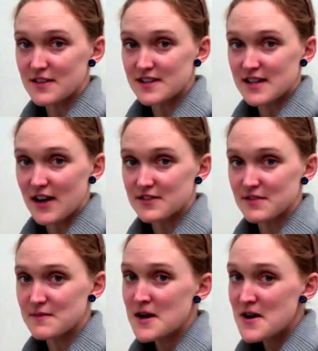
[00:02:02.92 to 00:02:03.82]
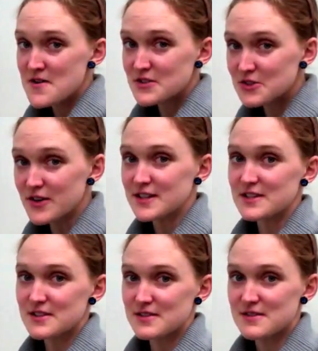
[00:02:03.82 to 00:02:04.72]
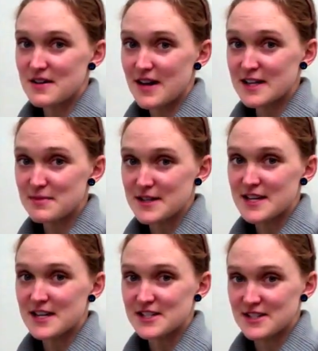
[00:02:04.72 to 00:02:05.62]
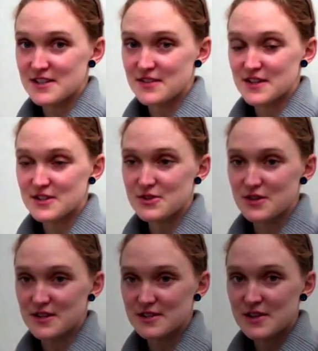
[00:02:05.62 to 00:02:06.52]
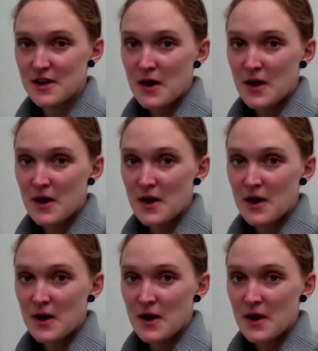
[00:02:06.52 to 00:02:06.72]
of these have some strict expectations of their students.